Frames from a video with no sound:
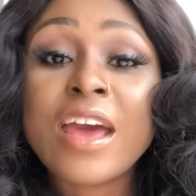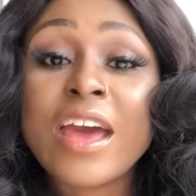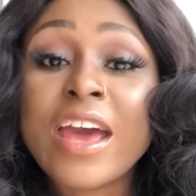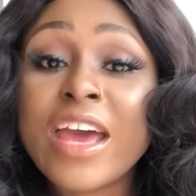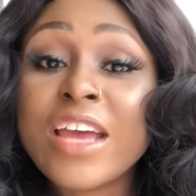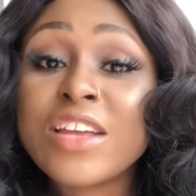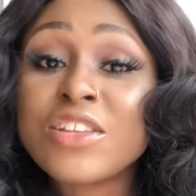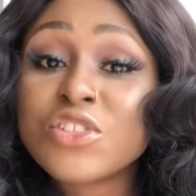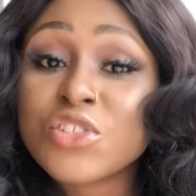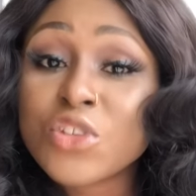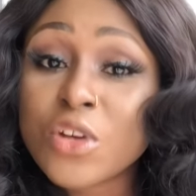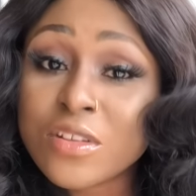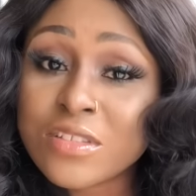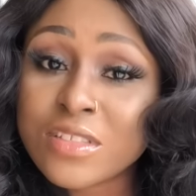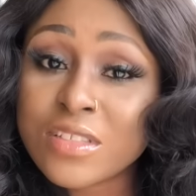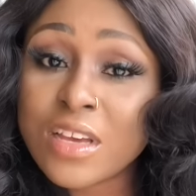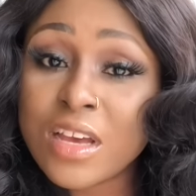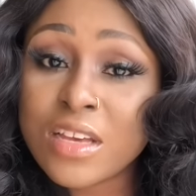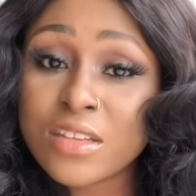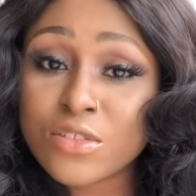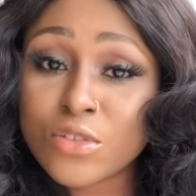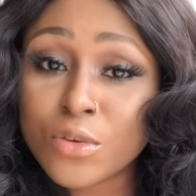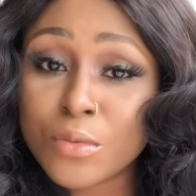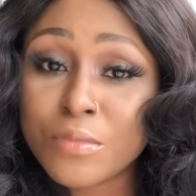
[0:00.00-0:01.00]

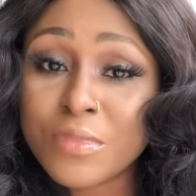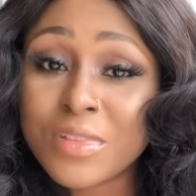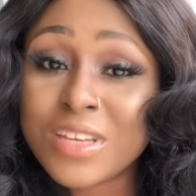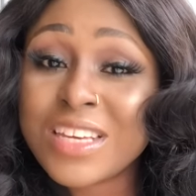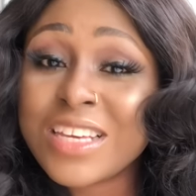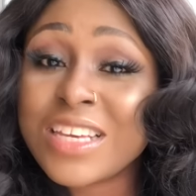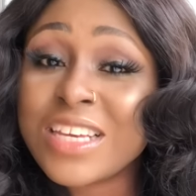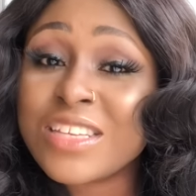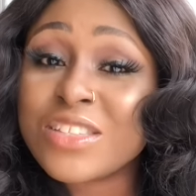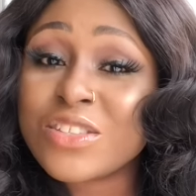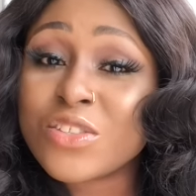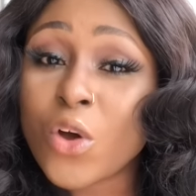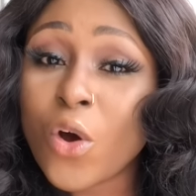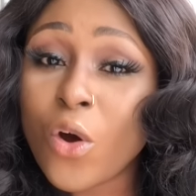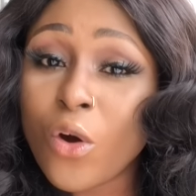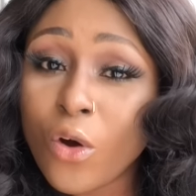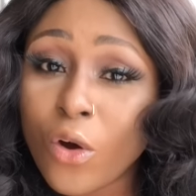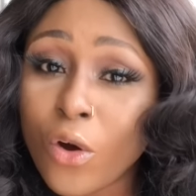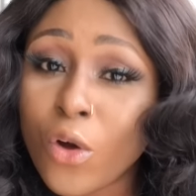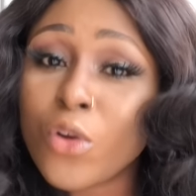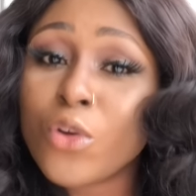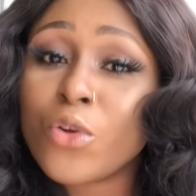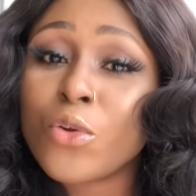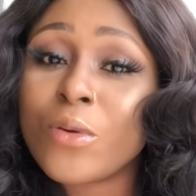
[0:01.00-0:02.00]
Enthusiasm is
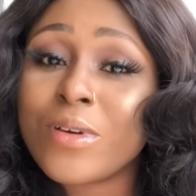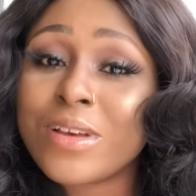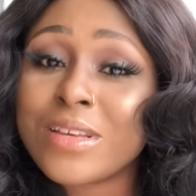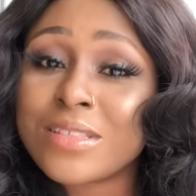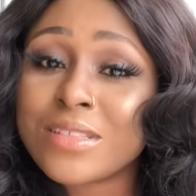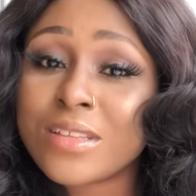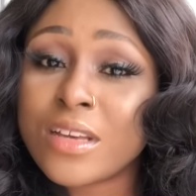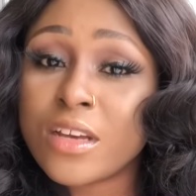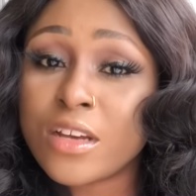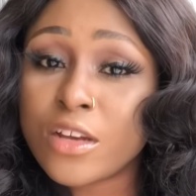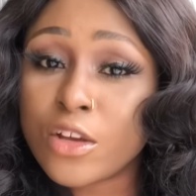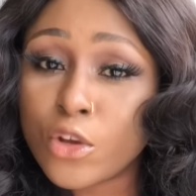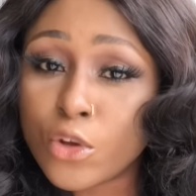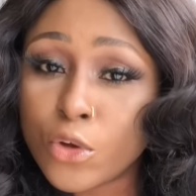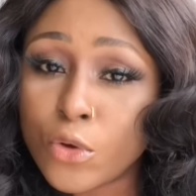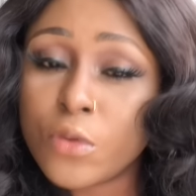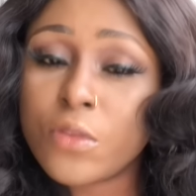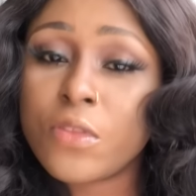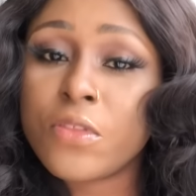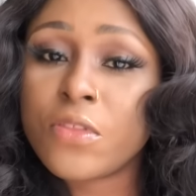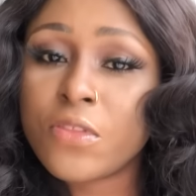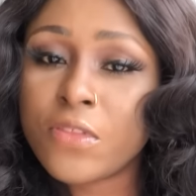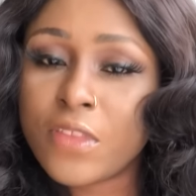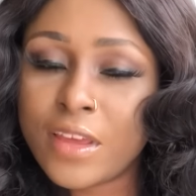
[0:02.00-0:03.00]
always a
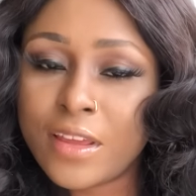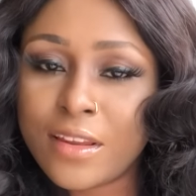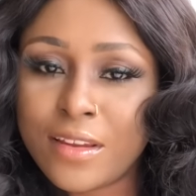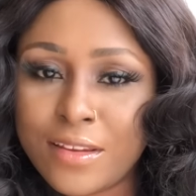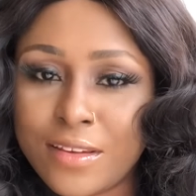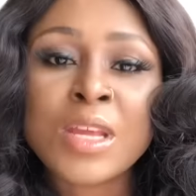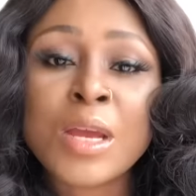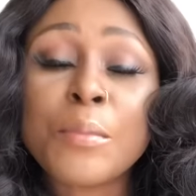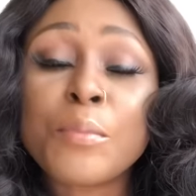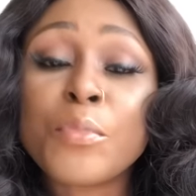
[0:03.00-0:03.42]
good thing,